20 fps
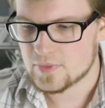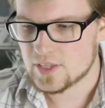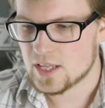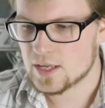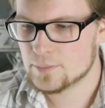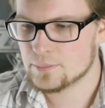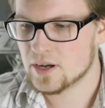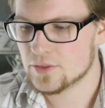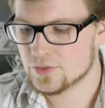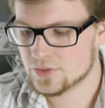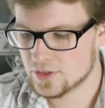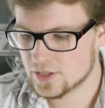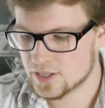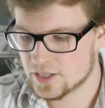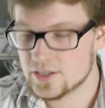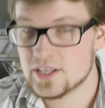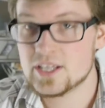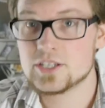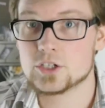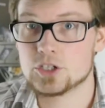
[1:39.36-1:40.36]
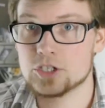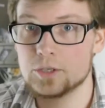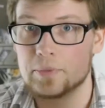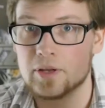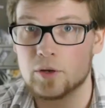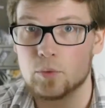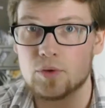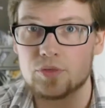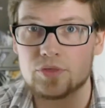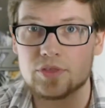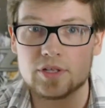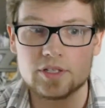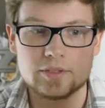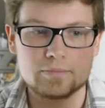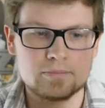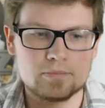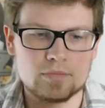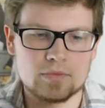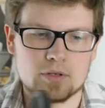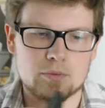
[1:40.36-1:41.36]
But these are shipping with
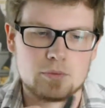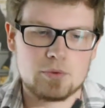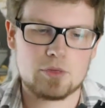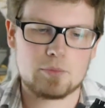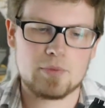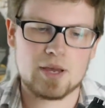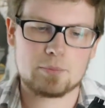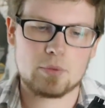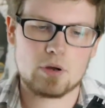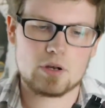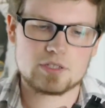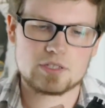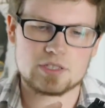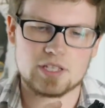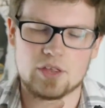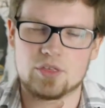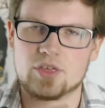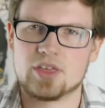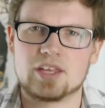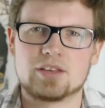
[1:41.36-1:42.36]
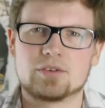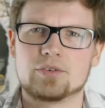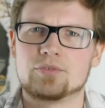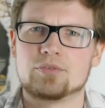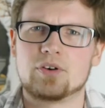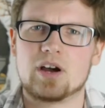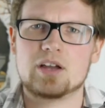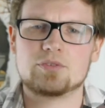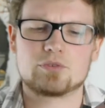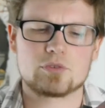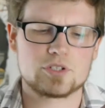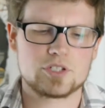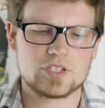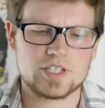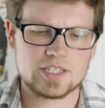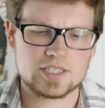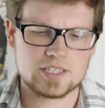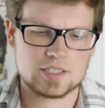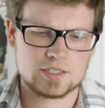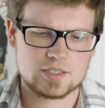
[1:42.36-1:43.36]
the Mattebox, I think 5 or
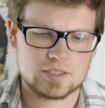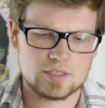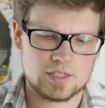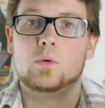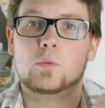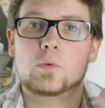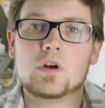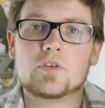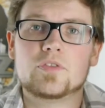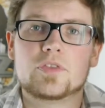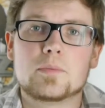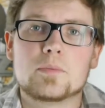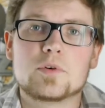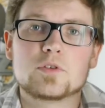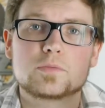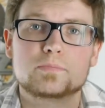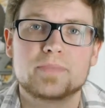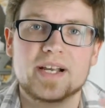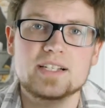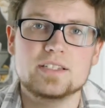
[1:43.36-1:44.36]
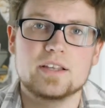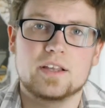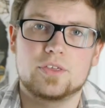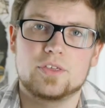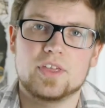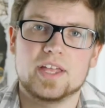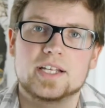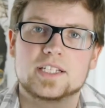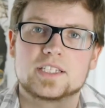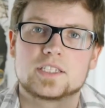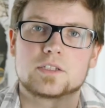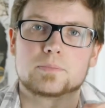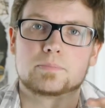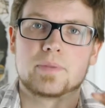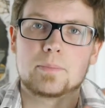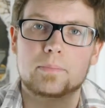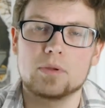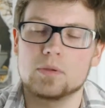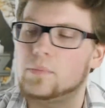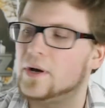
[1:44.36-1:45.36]
6. One of the most basic things
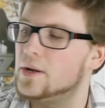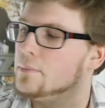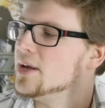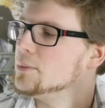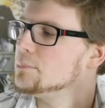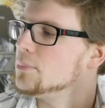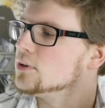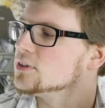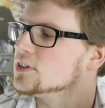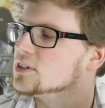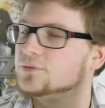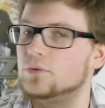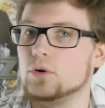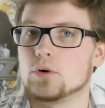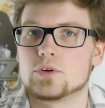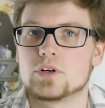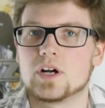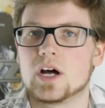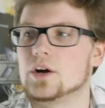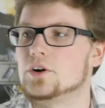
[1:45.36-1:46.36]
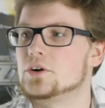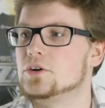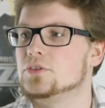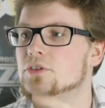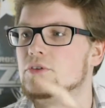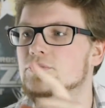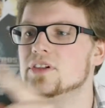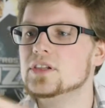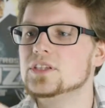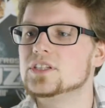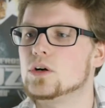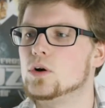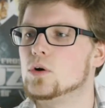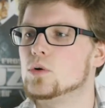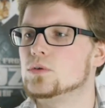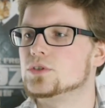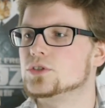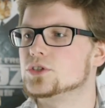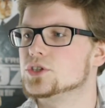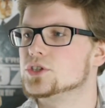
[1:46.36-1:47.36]
people buy Matteboxes for are the filter
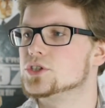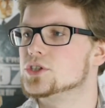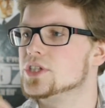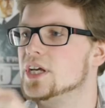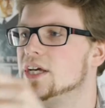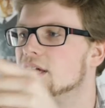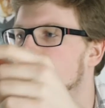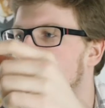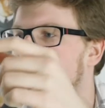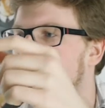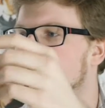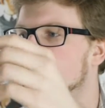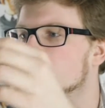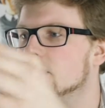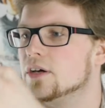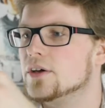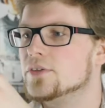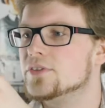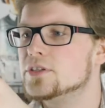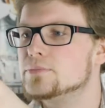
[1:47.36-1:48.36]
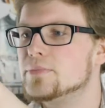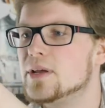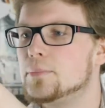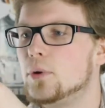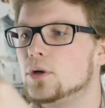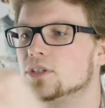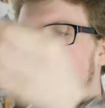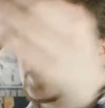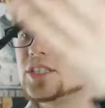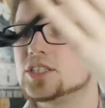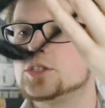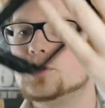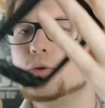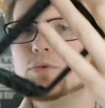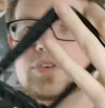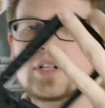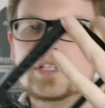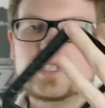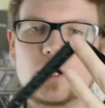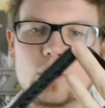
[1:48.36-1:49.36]
holders, and this Mattebox has 2
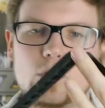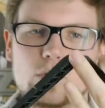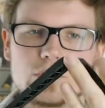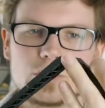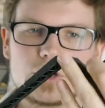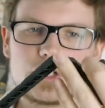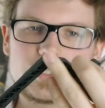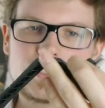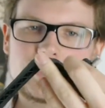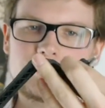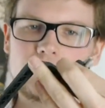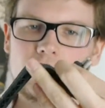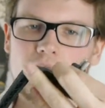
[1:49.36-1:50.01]
filter holders.